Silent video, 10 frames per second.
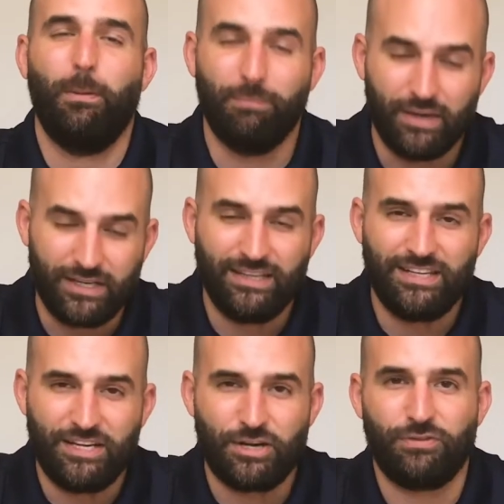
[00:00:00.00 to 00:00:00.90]
but in the
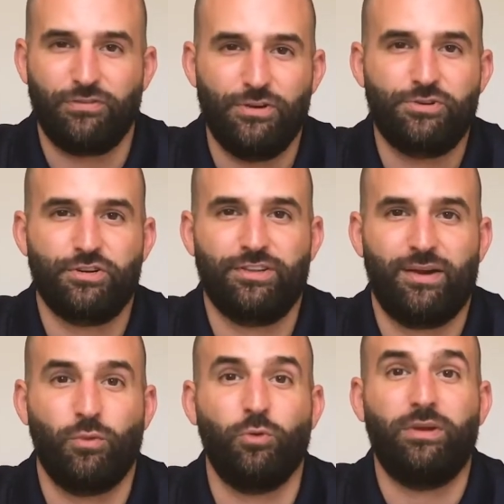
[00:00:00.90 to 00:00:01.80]
near future,
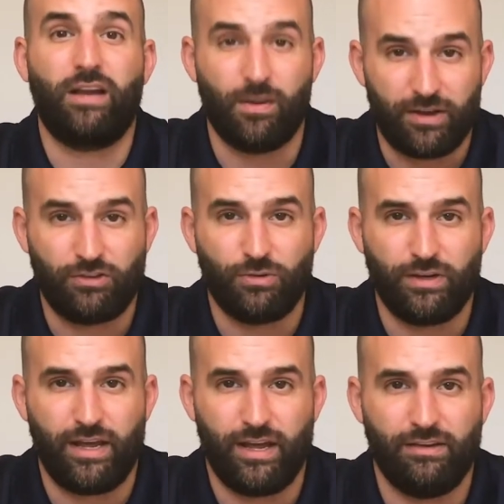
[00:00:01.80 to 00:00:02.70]
that will be coming to
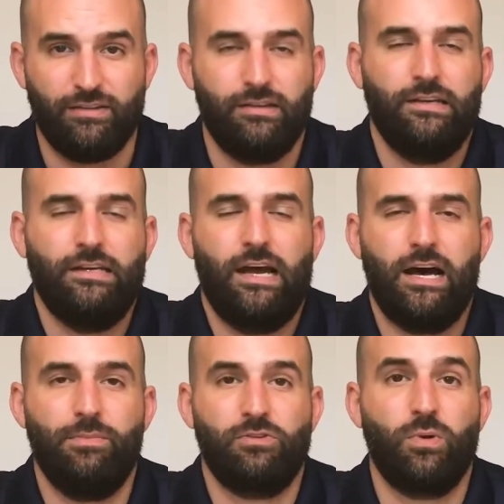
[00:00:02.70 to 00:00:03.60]
an end
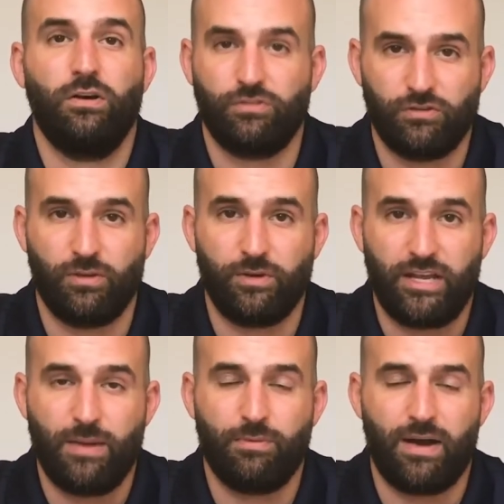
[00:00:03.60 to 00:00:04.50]
as well. So something to
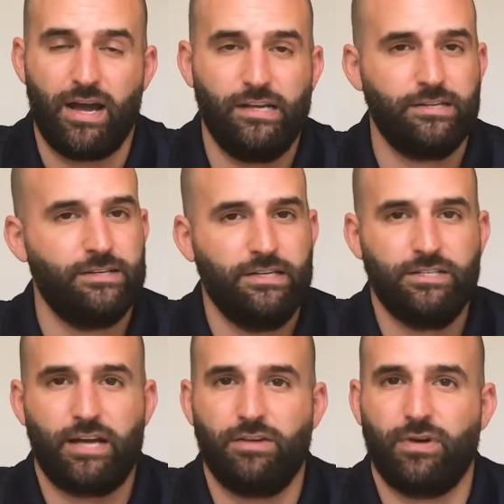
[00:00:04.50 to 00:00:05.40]
keep in mind.
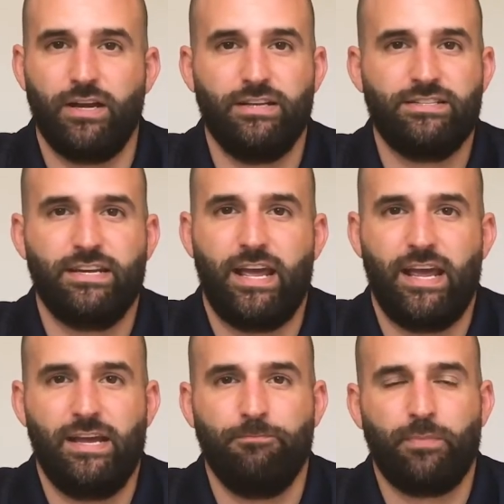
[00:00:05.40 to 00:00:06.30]
Dive right in
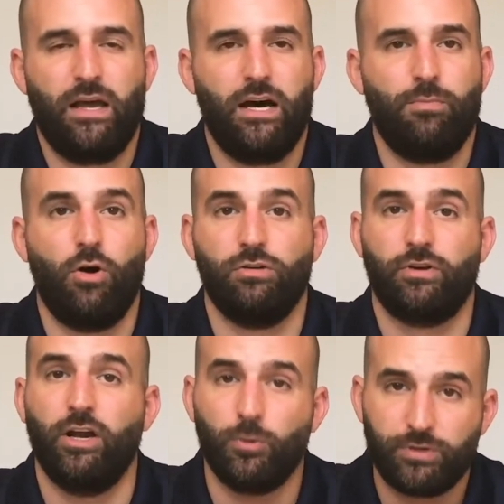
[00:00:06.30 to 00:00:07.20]
today. All of
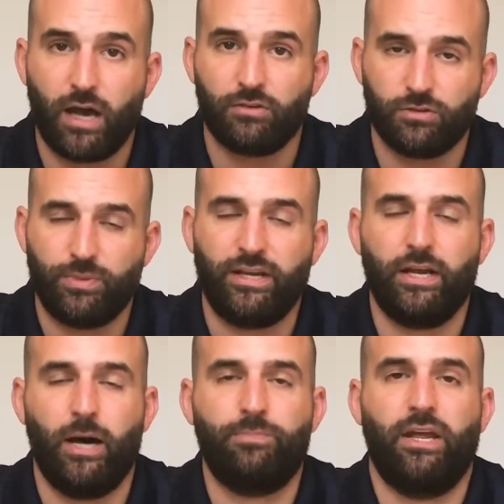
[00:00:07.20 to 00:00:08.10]
our help docs are being
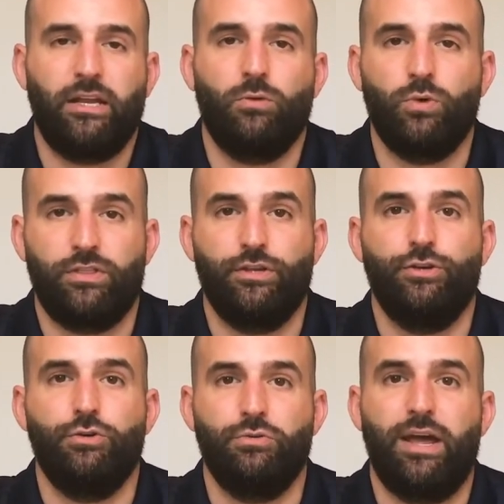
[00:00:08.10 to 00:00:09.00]
updated with the
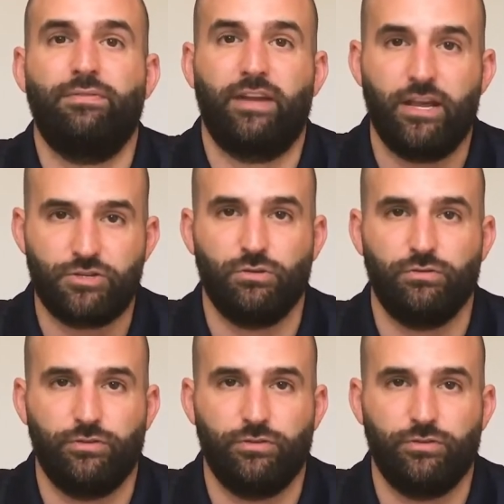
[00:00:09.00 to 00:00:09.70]
new navigational